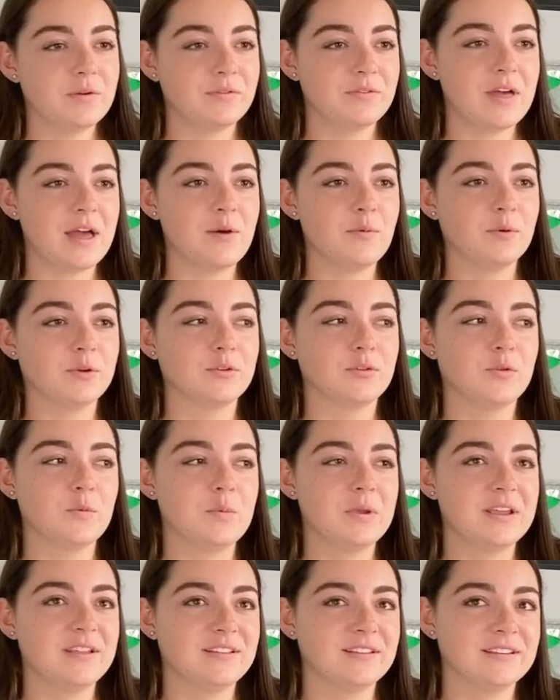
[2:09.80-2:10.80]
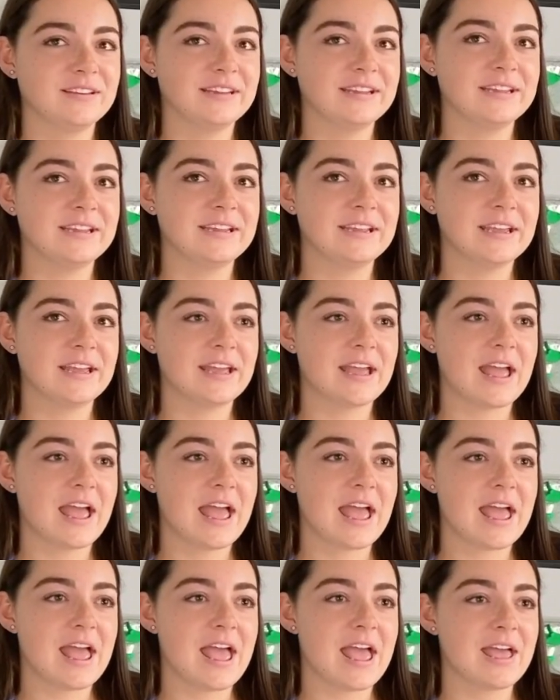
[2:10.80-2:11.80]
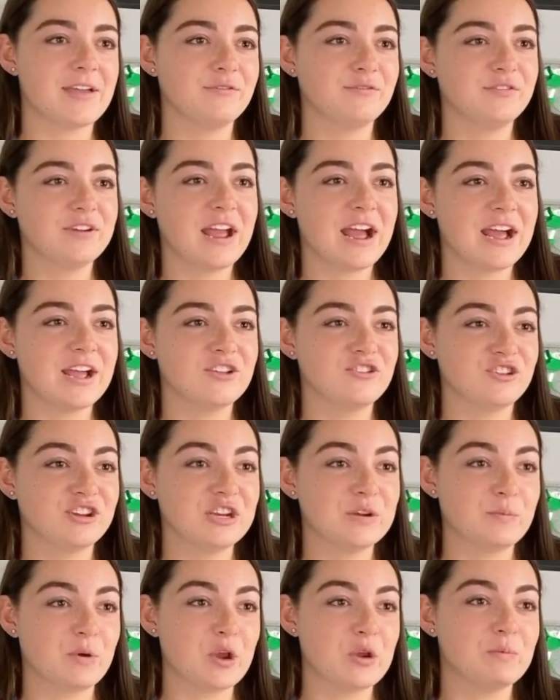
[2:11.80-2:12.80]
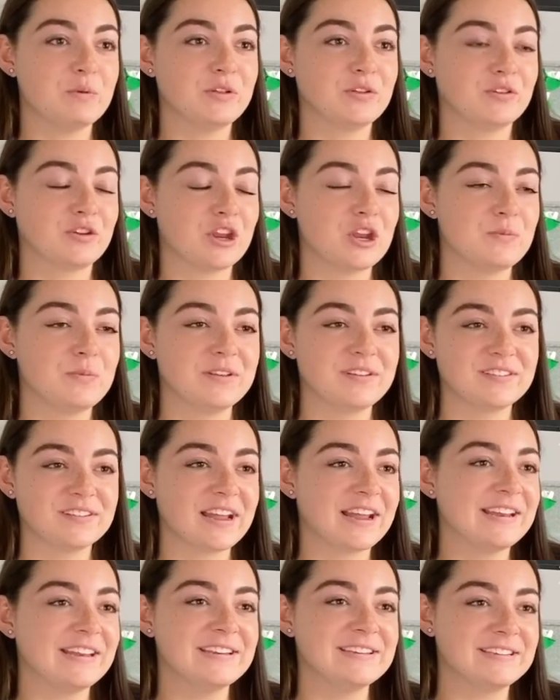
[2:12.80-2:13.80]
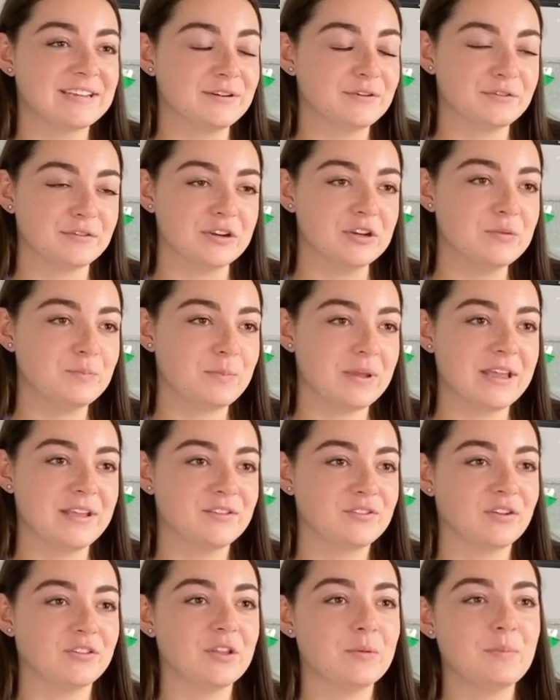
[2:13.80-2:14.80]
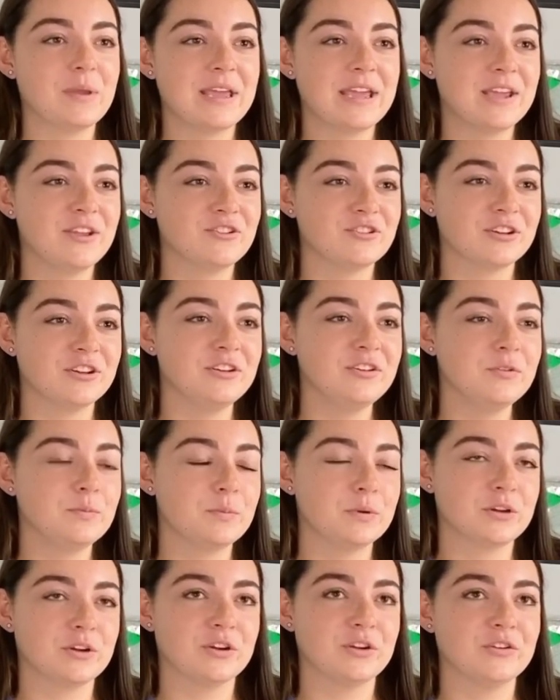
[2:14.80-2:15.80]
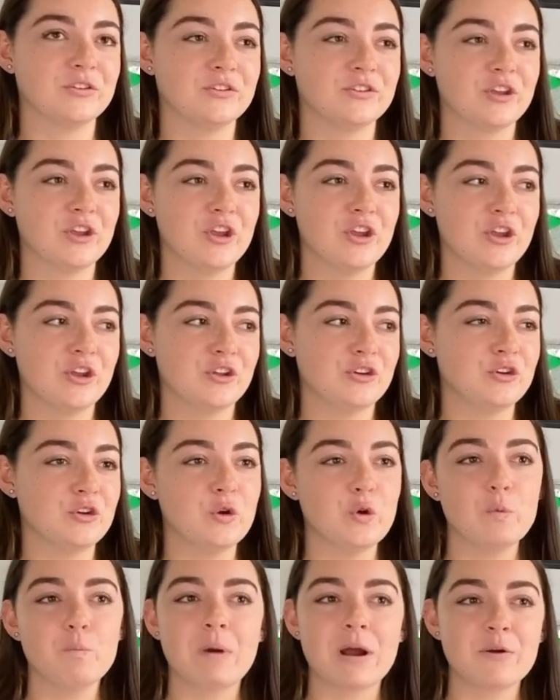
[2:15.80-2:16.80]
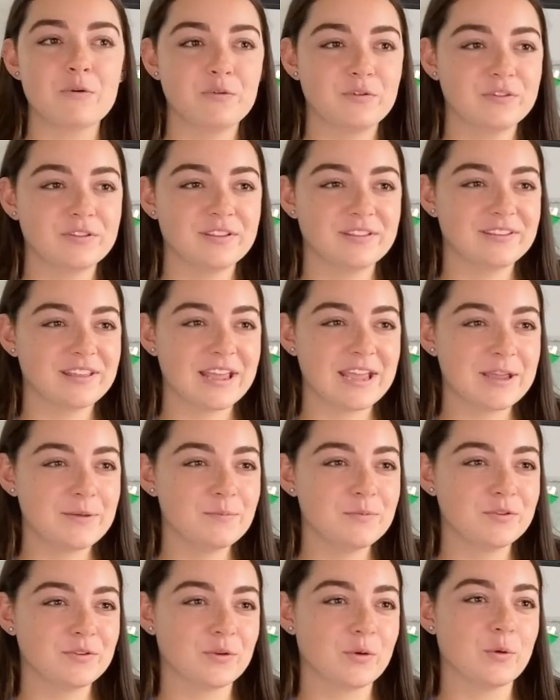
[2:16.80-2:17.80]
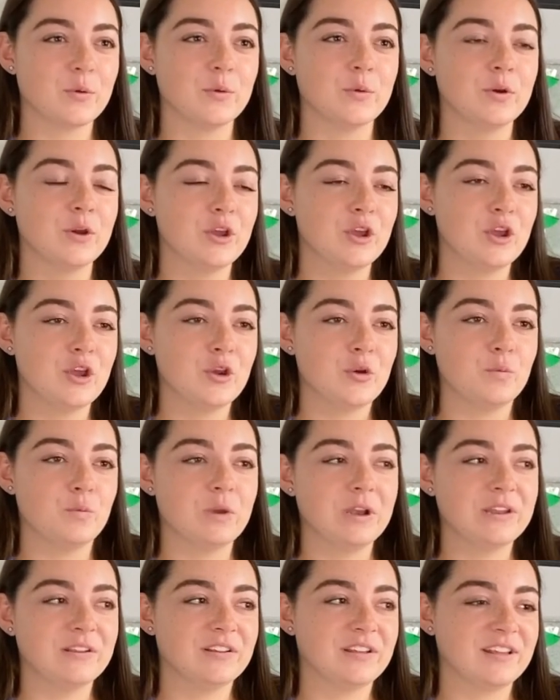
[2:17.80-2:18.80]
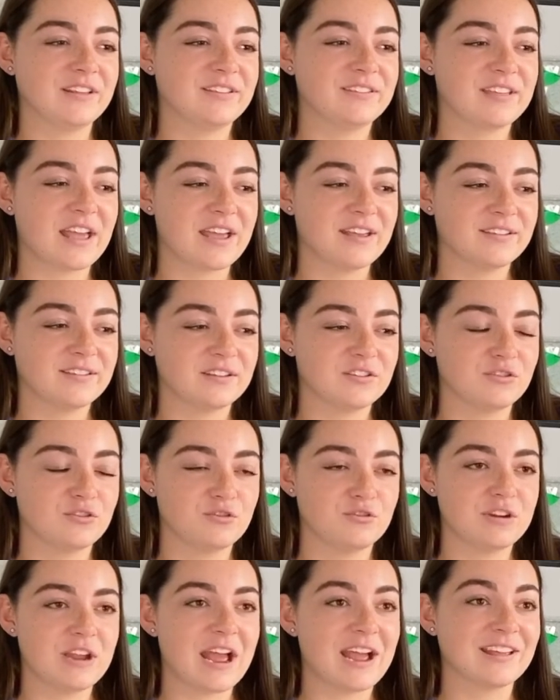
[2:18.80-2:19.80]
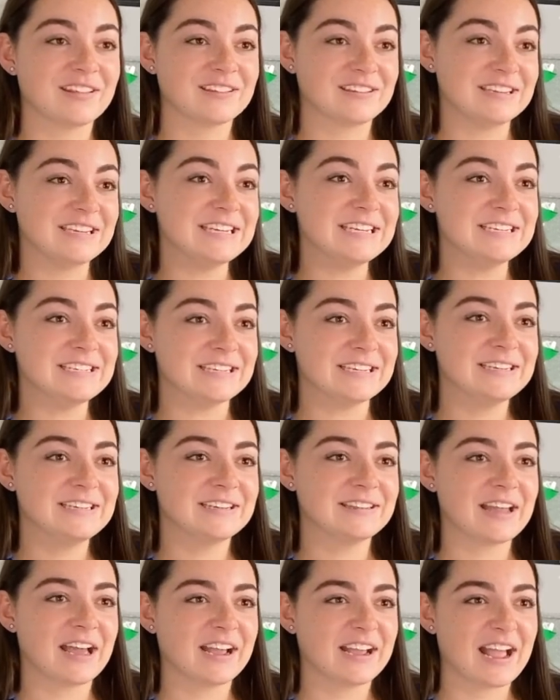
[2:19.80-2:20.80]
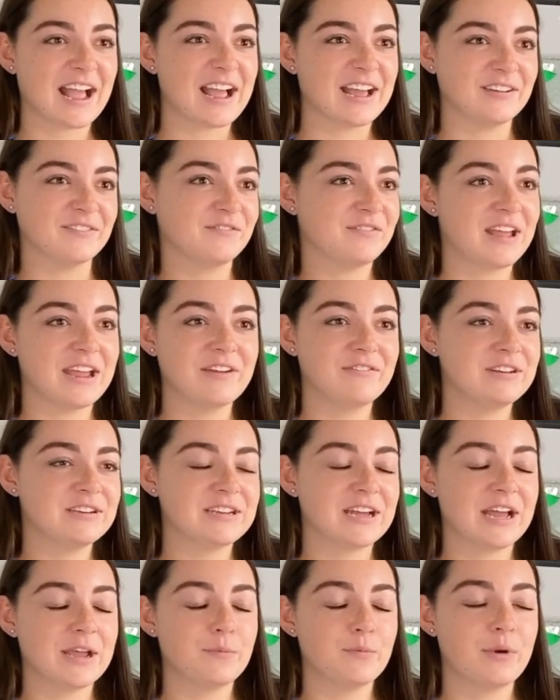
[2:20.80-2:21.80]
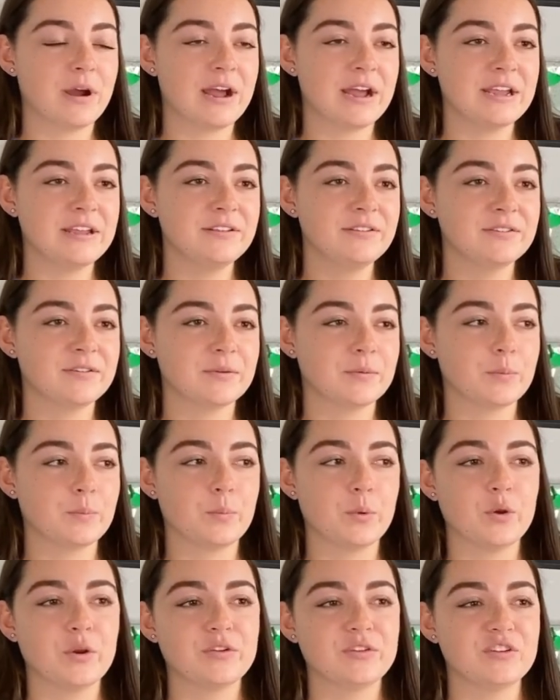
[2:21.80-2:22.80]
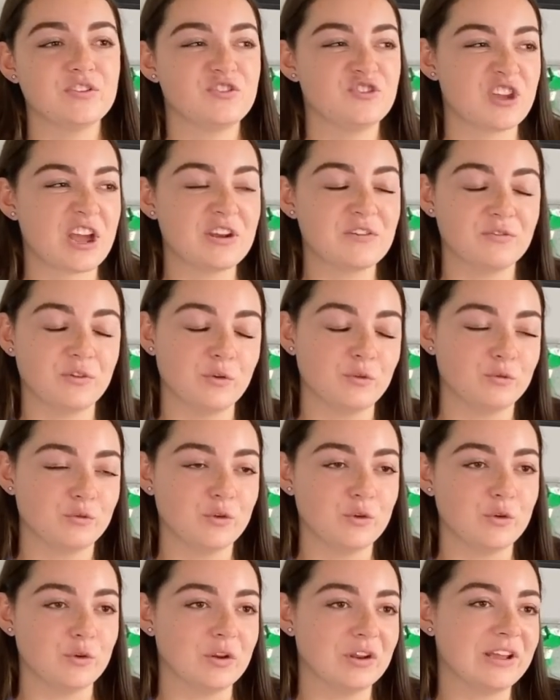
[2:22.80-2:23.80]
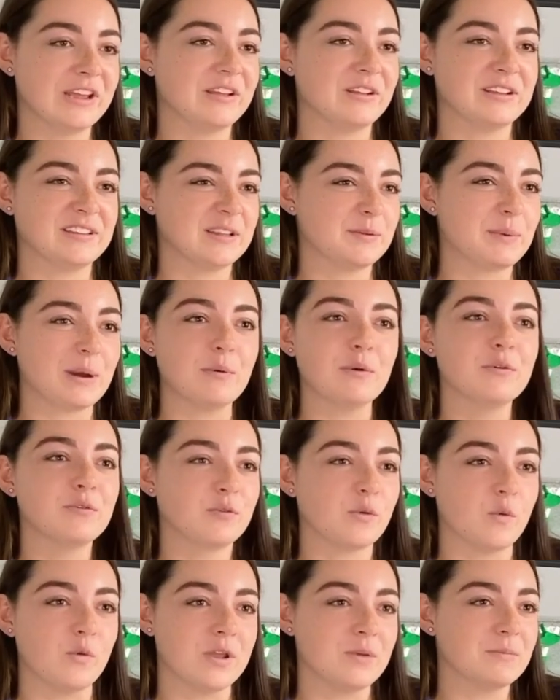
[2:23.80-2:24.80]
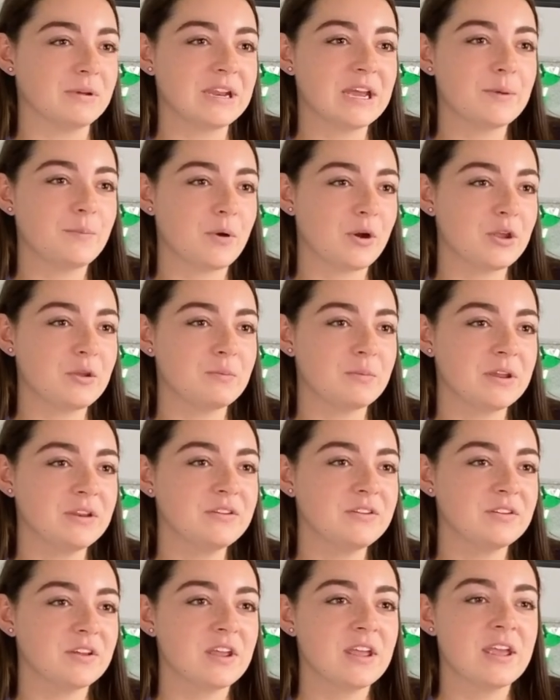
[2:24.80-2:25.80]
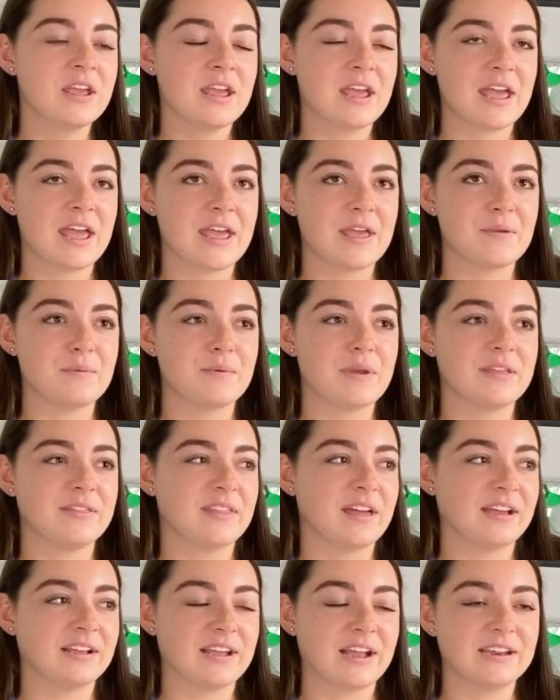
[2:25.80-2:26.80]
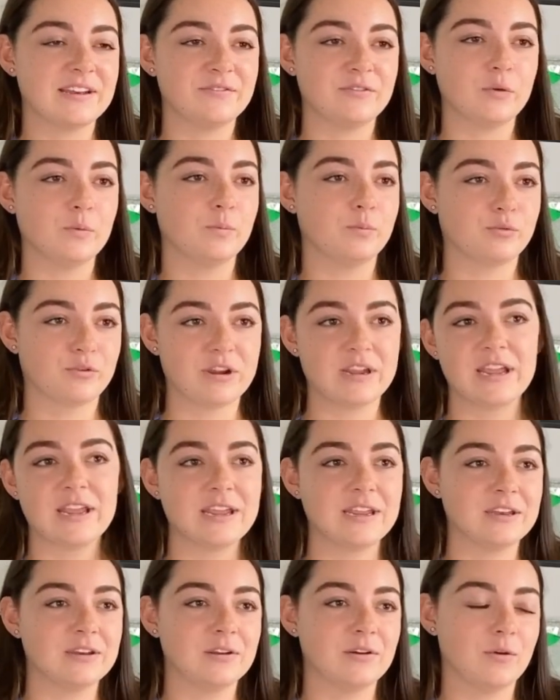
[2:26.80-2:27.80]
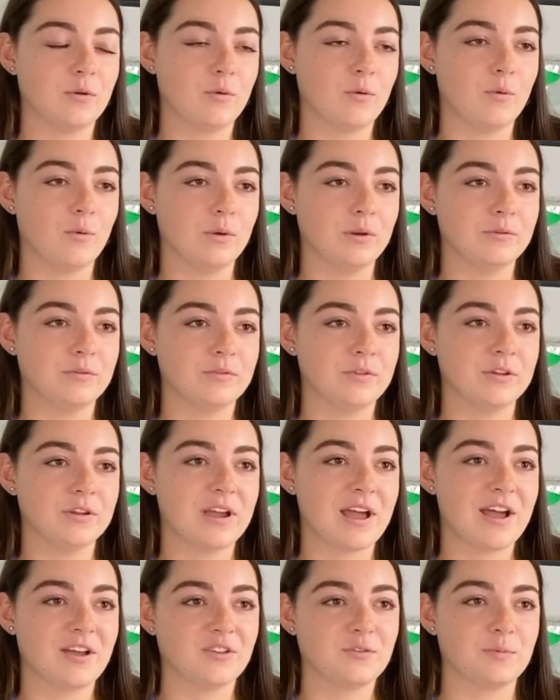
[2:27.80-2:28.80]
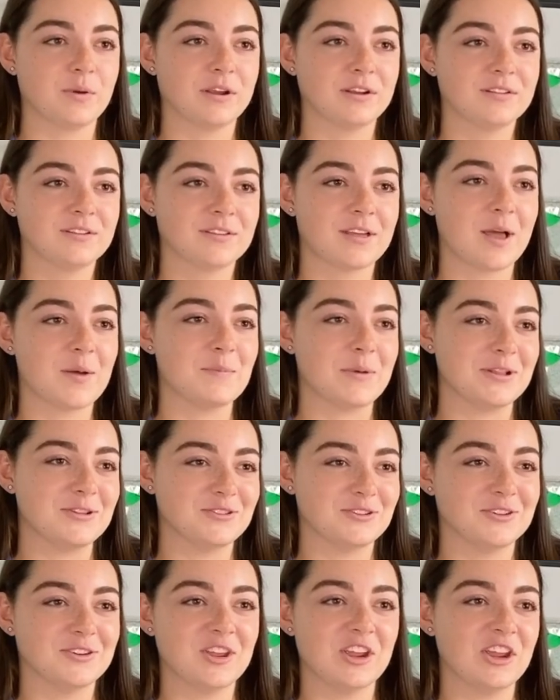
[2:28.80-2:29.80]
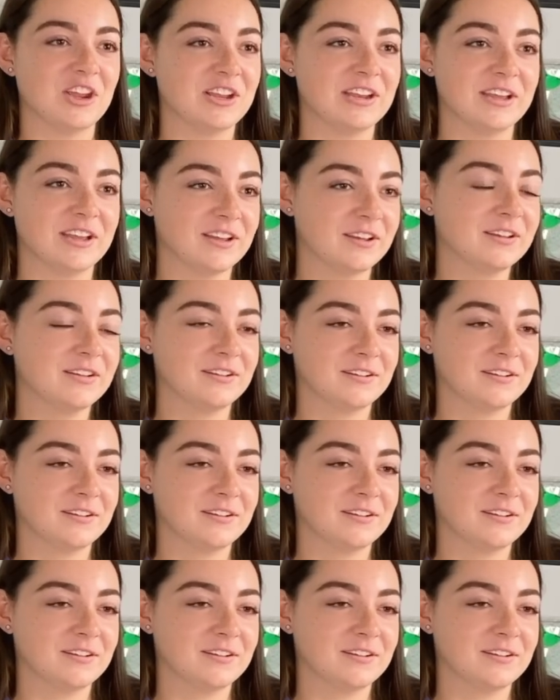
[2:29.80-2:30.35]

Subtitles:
that one, so basically every hygiene appointment is going to be slightly different based on the patient because no mouth's the same. So we'll assess and treat as needed, and that can vary time wise, but as a general rule it's about a 40-minute appointment, and that kind of will bring in all of the aspects that I mentioned earlier.